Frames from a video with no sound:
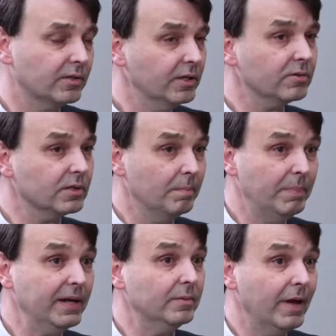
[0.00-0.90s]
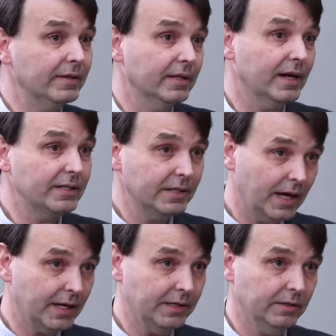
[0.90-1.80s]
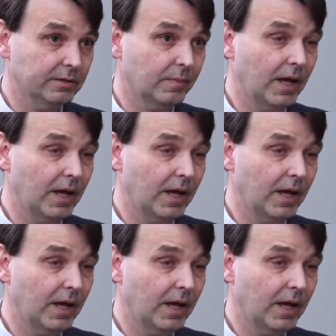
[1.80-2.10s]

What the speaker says: so this was a big debate in the 1990s.